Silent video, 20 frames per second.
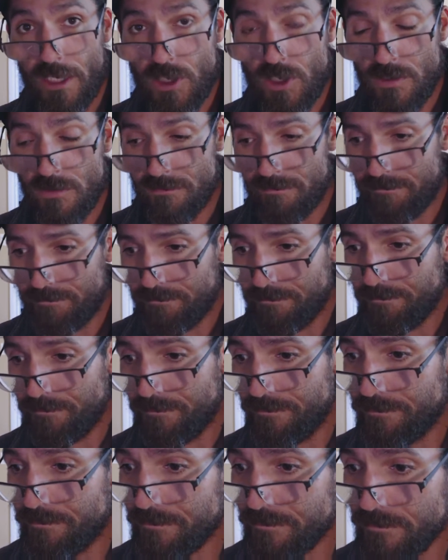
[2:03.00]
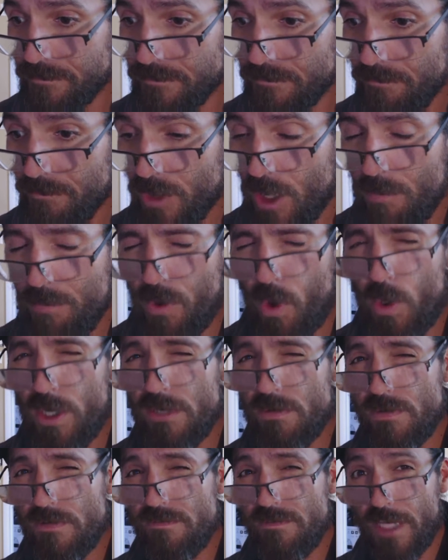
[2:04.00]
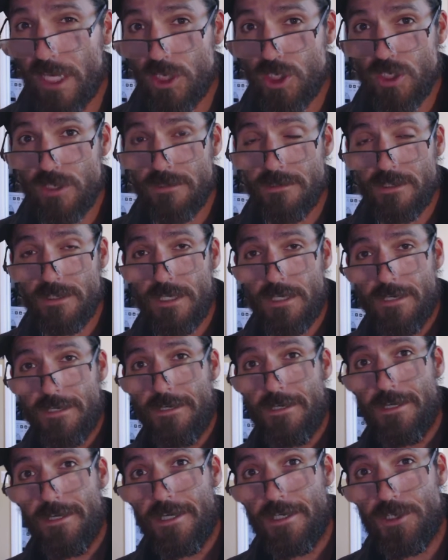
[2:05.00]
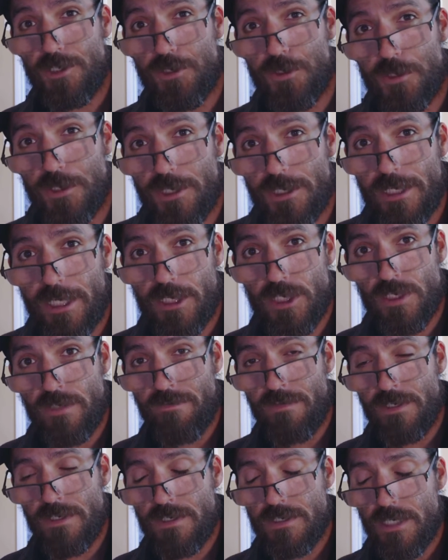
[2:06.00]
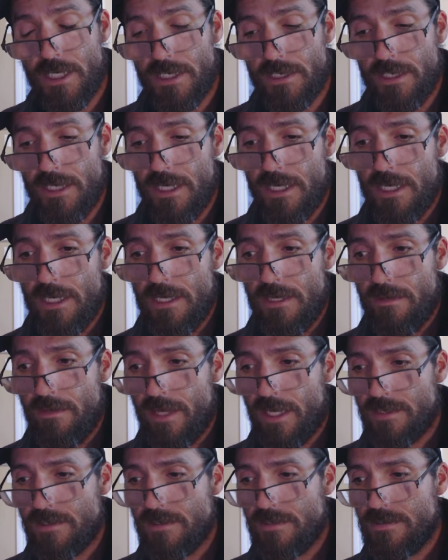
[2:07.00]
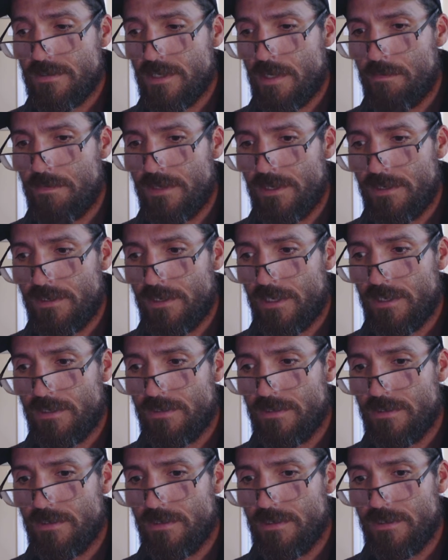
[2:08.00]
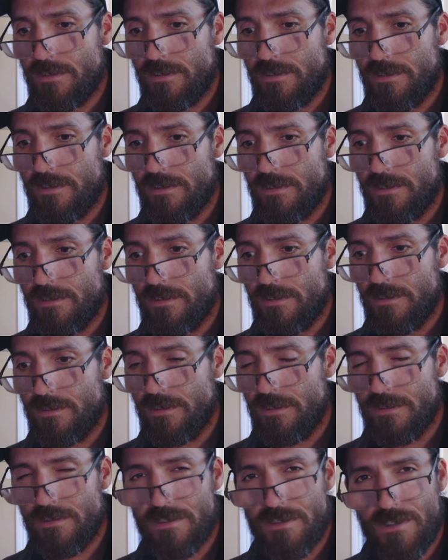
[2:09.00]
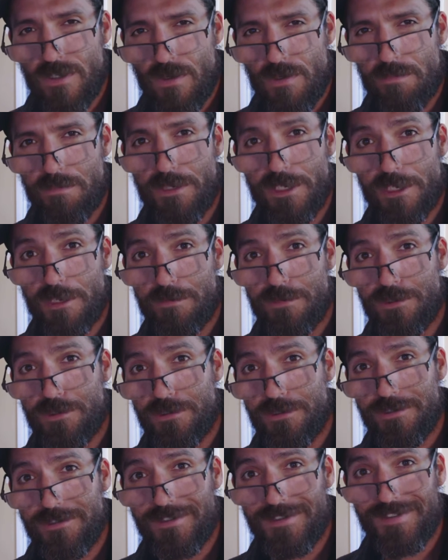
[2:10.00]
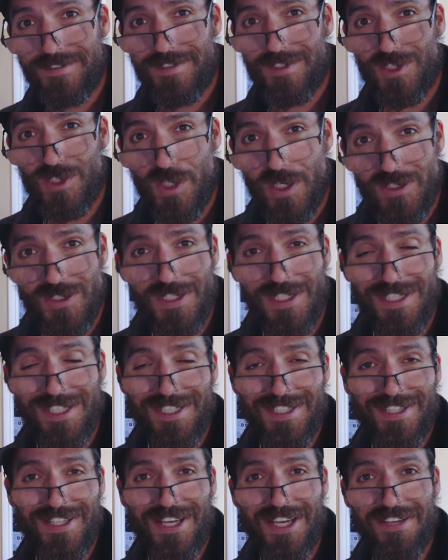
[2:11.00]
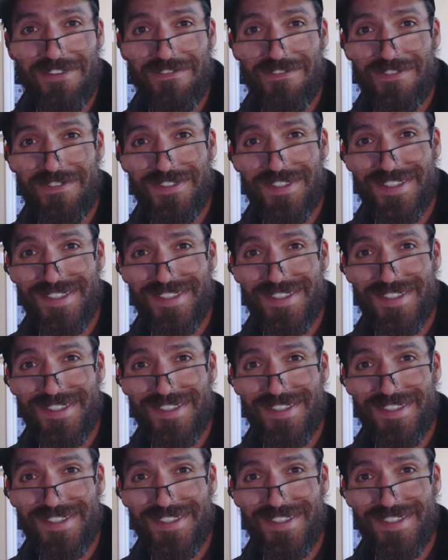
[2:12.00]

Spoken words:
Reflections, a short collection of insight. That's something that is so applicable, trusting in life.